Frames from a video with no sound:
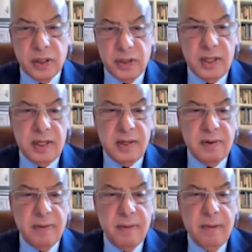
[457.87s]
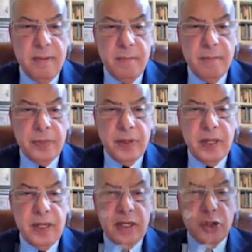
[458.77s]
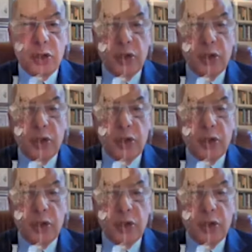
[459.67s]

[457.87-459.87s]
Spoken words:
today. It is